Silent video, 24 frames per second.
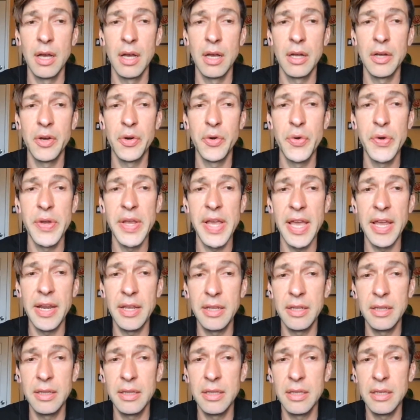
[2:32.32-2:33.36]

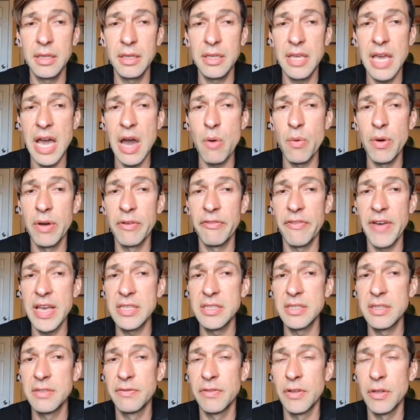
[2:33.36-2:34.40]
creating the Yawa
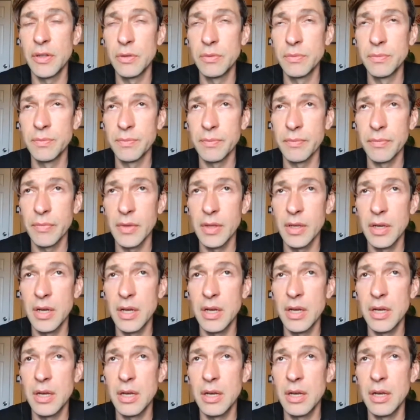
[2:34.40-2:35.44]
Festival
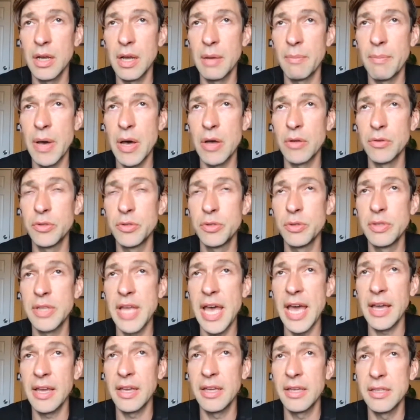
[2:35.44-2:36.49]
about 2
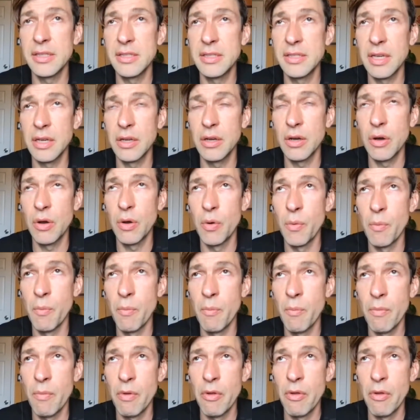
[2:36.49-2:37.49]
decades ago.